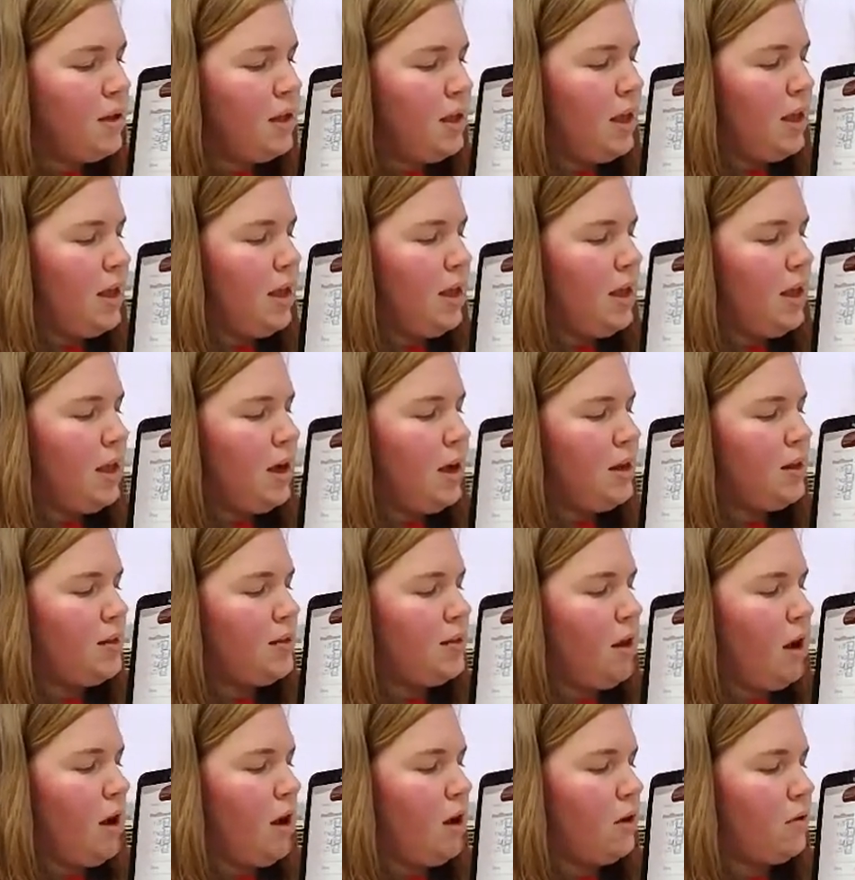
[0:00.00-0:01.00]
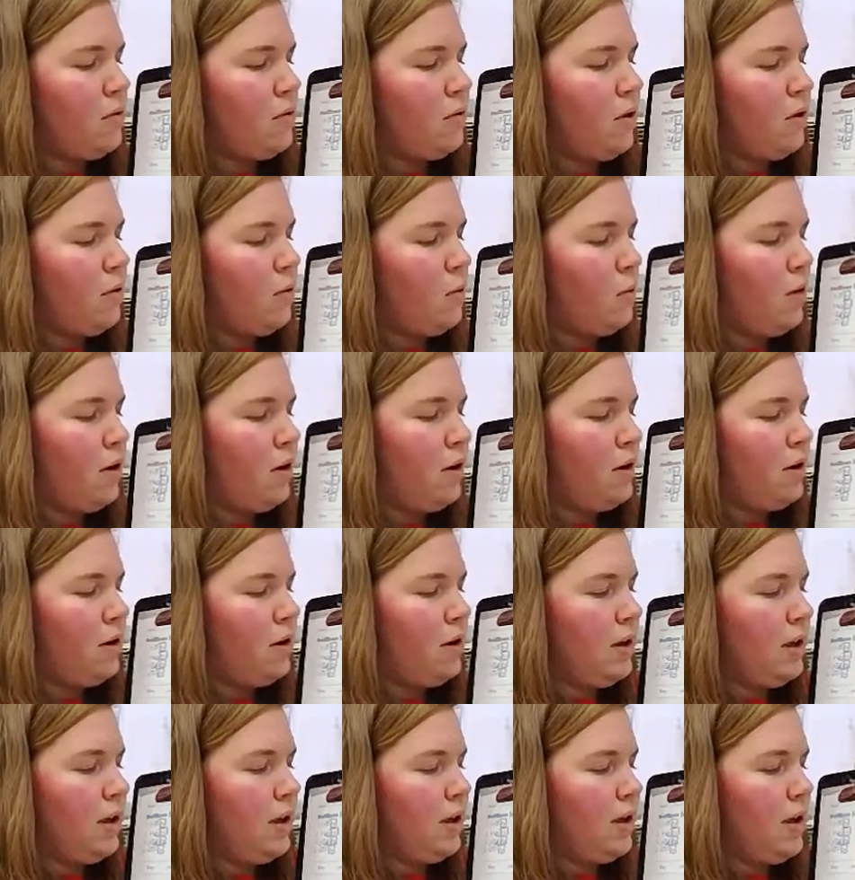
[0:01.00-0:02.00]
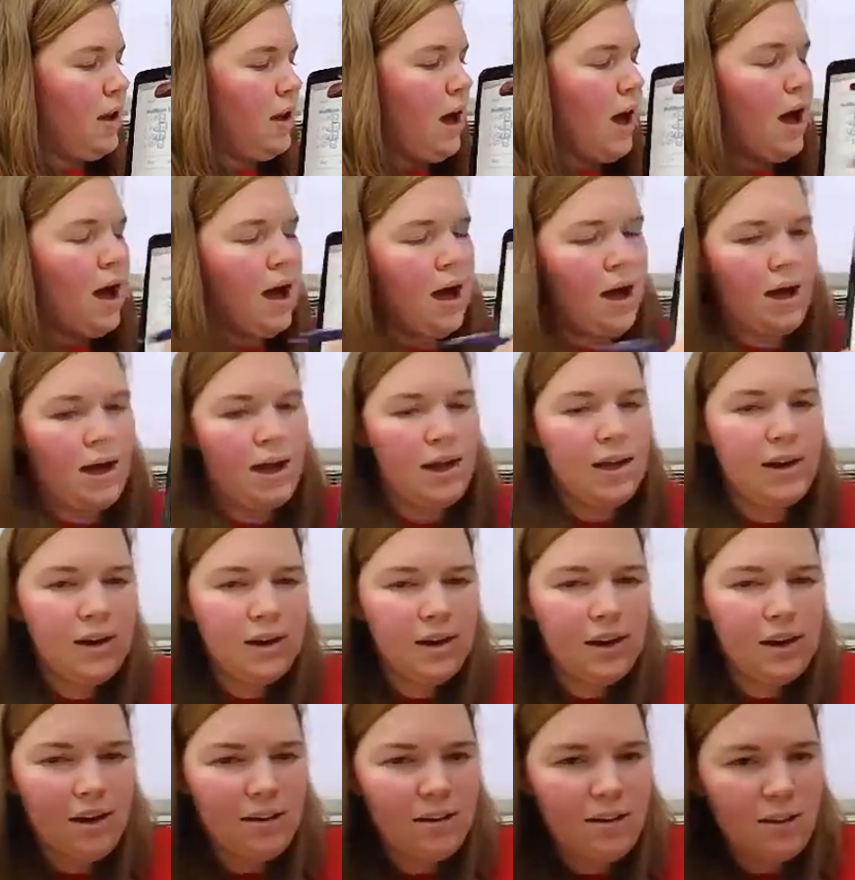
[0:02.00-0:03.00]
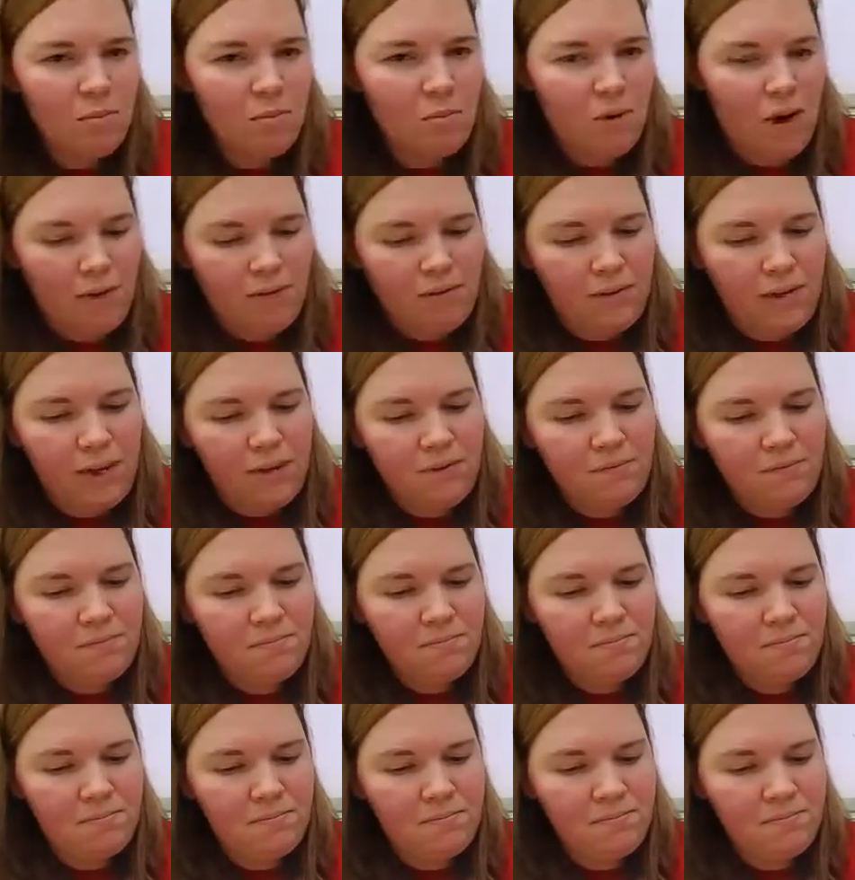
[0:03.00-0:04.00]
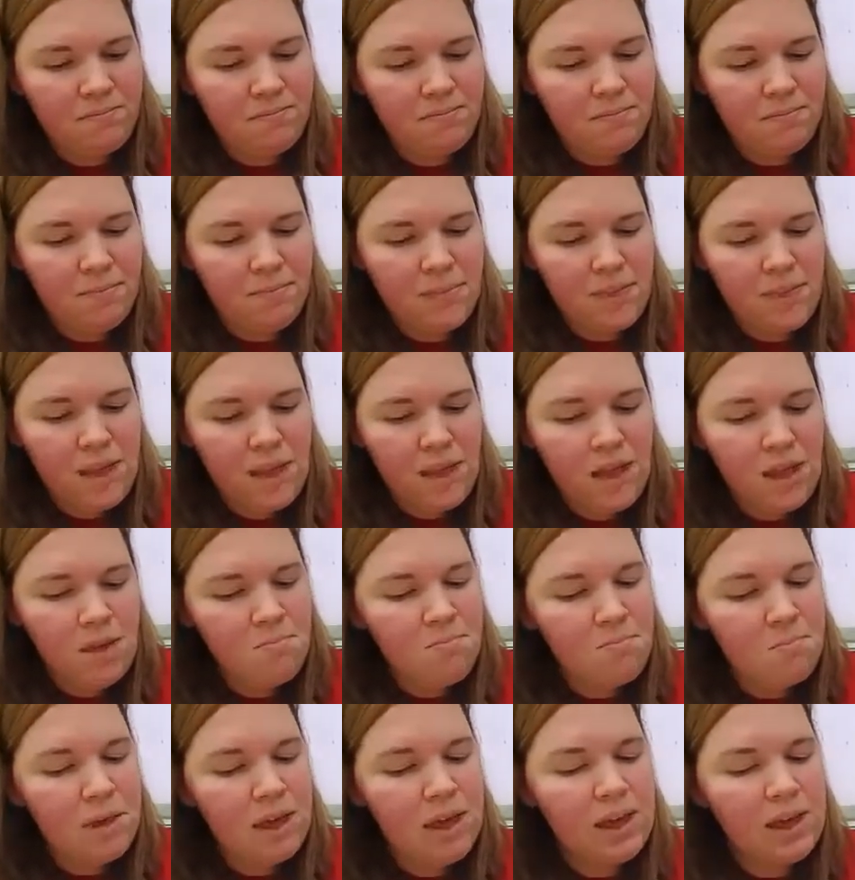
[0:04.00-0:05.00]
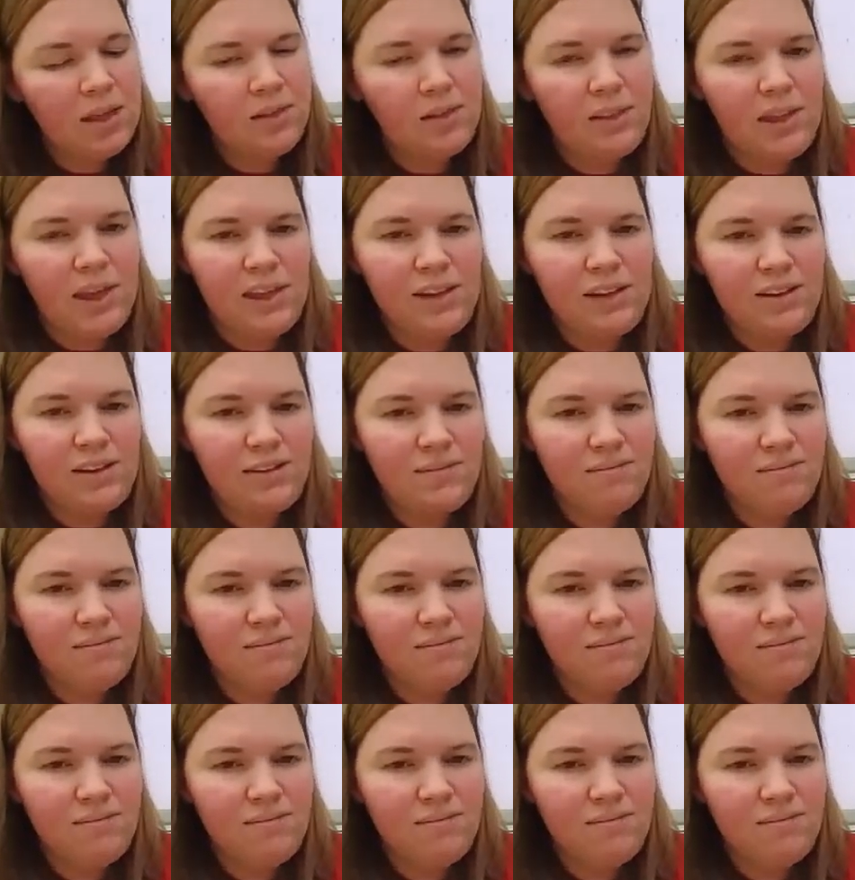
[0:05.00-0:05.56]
And our root word I needs a brevy. Piglet.